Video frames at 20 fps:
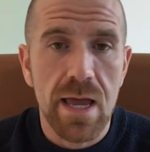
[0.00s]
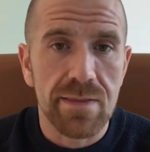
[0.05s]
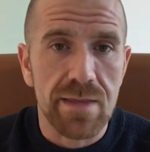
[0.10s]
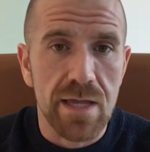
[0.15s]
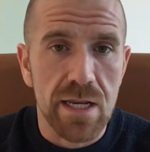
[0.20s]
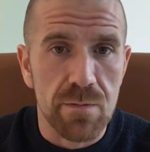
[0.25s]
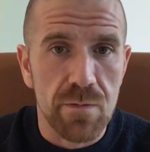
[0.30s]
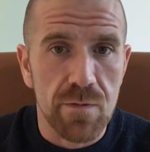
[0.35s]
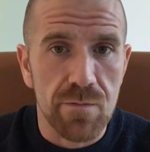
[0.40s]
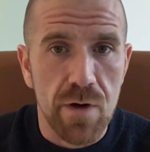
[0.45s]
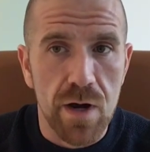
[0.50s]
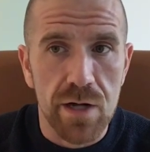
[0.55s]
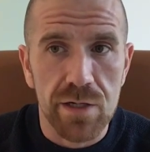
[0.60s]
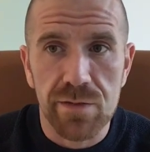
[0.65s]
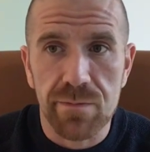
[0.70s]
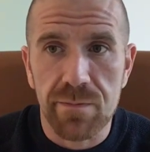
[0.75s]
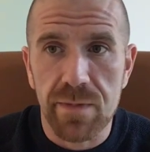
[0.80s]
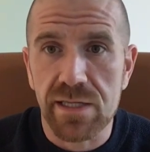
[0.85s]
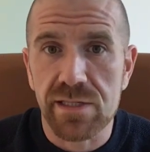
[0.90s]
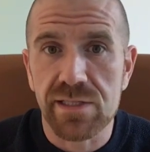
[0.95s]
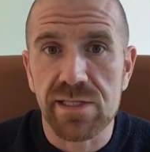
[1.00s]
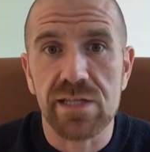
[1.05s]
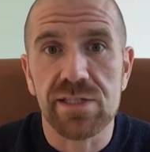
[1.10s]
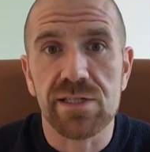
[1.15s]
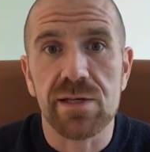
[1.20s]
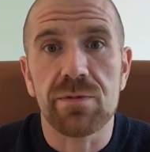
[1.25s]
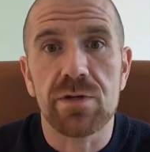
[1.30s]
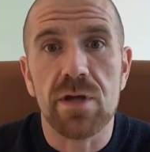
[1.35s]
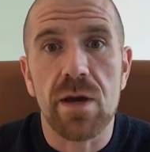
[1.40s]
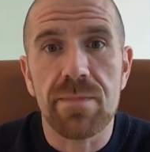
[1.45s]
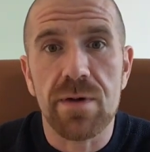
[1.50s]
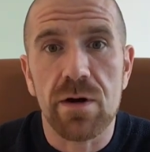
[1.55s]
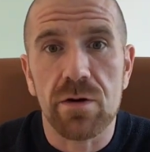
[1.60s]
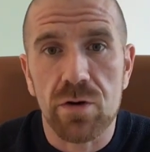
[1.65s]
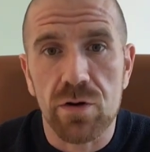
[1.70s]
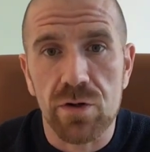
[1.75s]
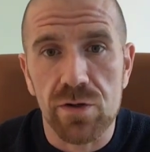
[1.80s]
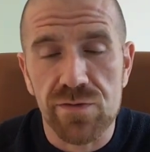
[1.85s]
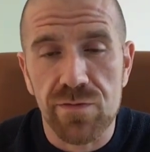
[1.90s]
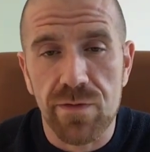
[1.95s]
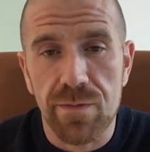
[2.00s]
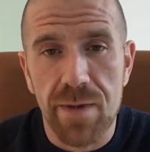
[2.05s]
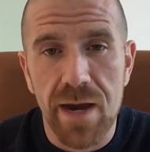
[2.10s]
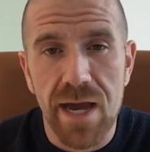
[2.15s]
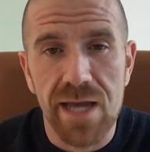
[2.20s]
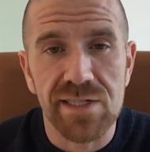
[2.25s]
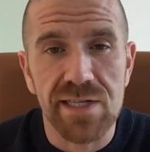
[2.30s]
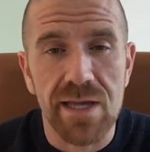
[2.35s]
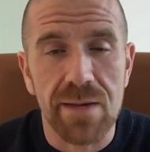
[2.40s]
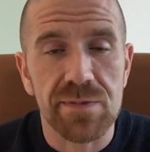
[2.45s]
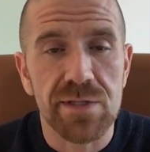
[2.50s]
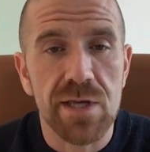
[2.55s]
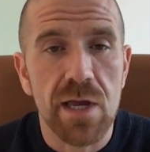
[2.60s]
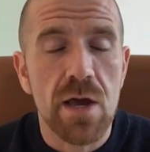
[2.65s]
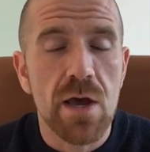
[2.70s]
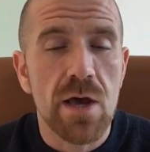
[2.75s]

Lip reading: Then you move on to make, say, some dumbbell curls with biceps.